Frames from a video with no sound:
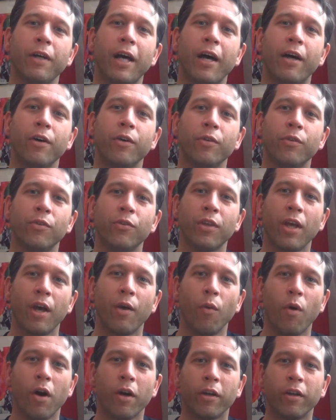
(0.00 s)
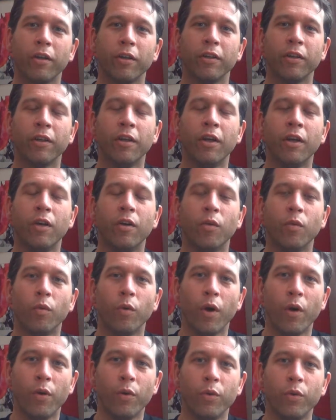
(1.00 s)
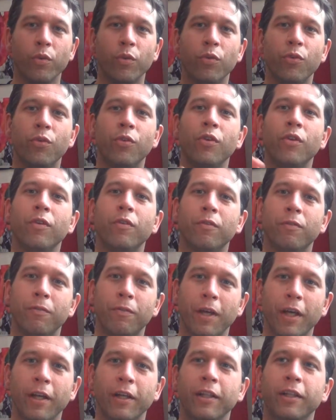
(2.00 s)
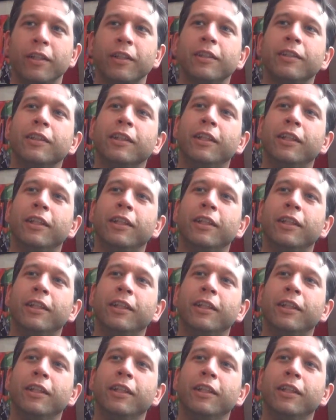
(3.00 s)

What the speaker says: how Skywalker rose, fell,